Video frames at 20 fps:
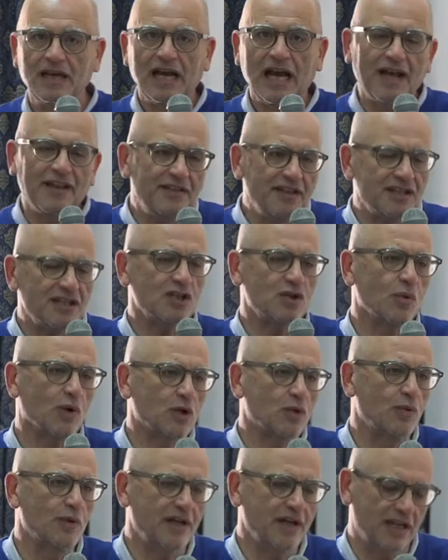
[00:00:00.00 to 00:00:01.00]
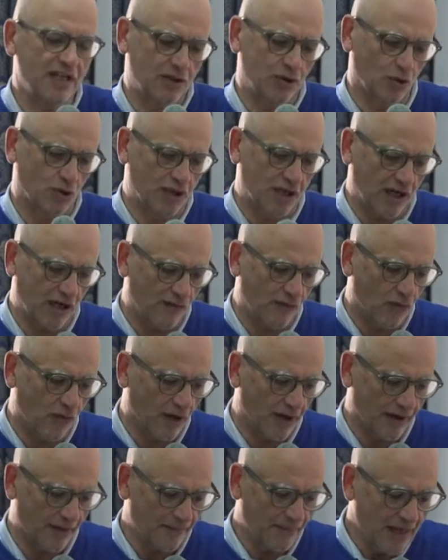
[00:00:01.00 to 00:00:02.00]
And this is what we need to seek
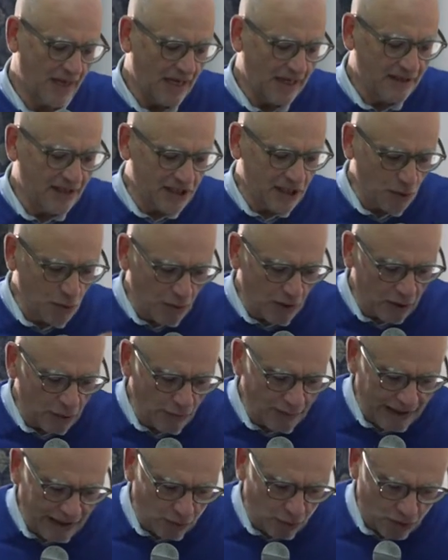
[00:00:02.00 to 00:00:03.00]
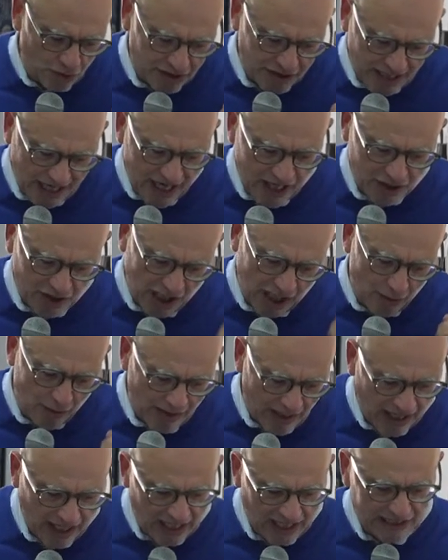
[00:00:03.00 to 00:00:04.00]
for. This is what we need to search
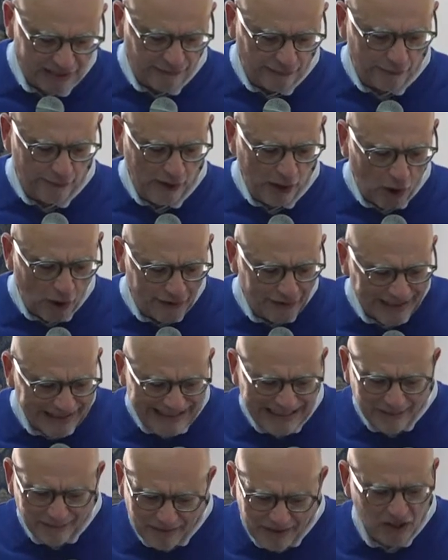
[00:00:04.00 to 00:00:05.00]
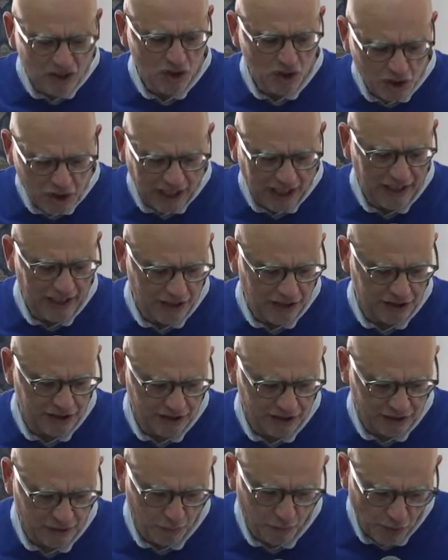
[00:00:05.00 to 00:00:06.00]
our hearts for. We've already been challenged
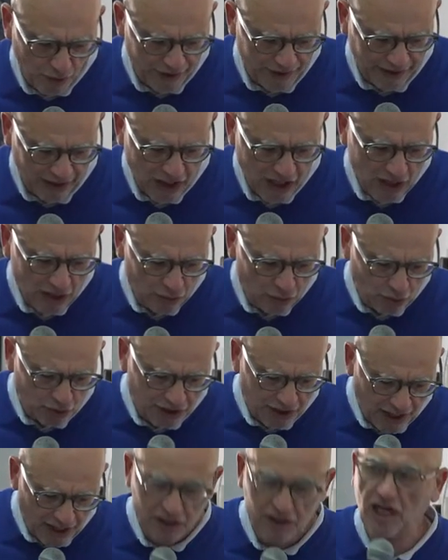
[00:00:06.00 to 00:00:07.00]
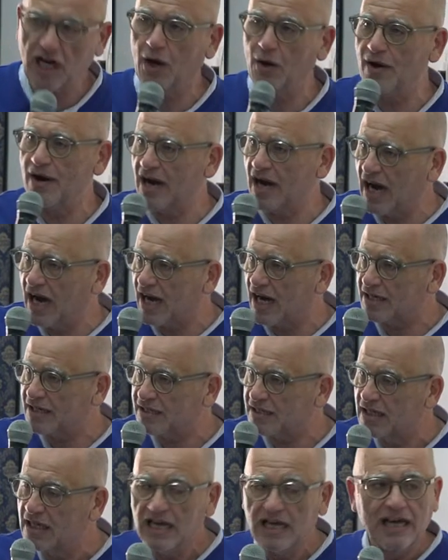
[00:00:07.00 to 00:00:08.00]
this morning to search our
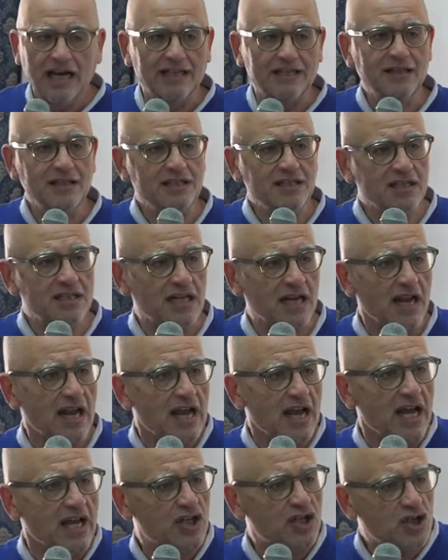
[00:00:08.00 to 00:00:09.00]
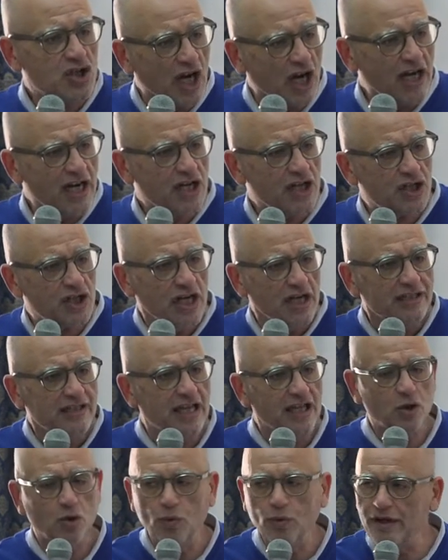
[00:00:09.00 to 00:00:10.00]
hearts. And this is a challenge
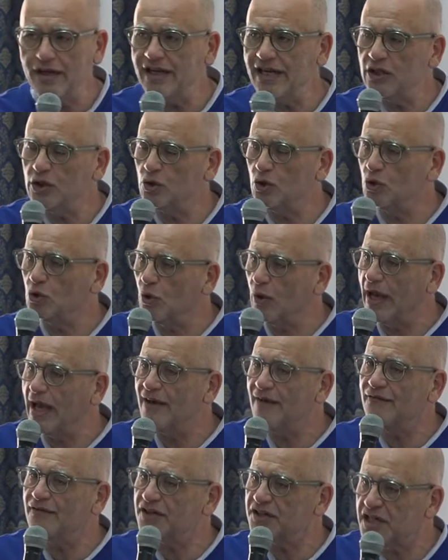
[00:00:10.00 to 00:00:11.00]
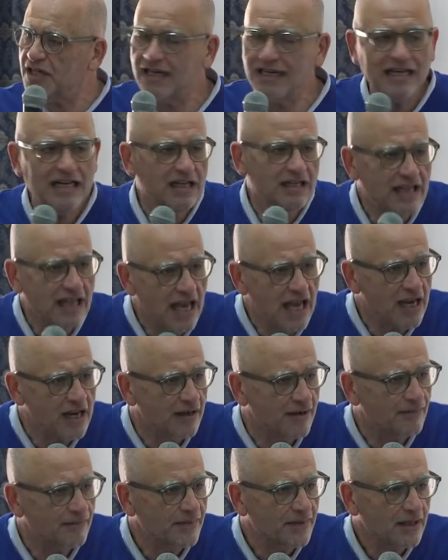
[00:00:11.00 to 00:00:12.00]
that we need to do every single
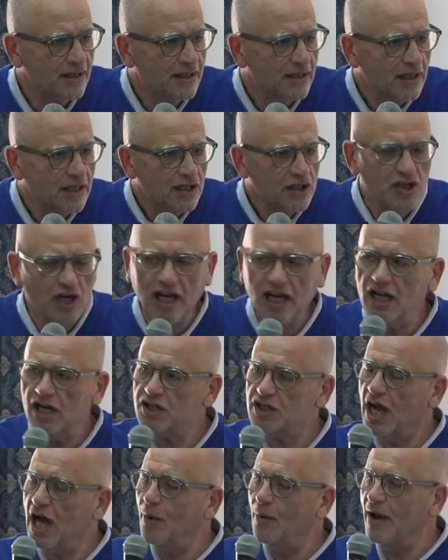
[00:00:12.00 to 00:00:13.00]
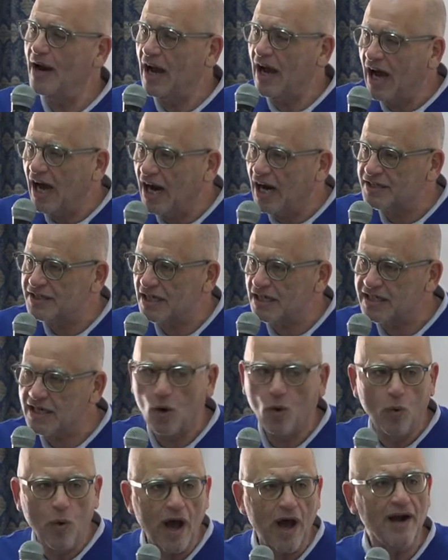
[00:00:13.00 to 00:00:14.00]
day. Challenge our hearts and say,
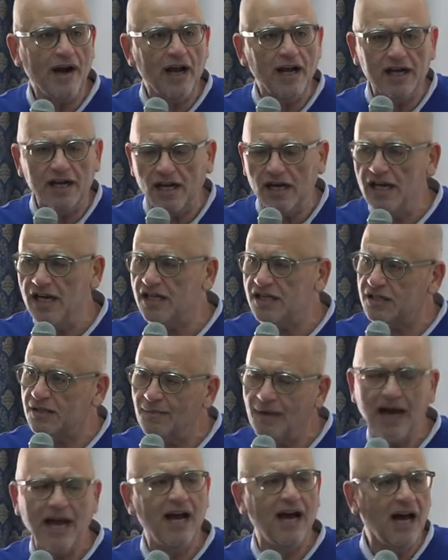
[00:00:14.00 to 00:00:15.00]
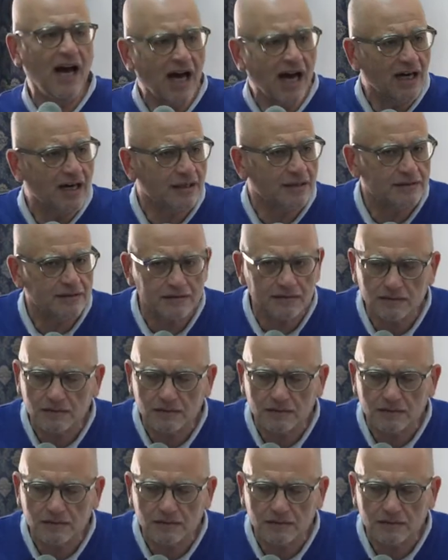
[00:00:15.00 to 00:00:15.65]
where is my heart?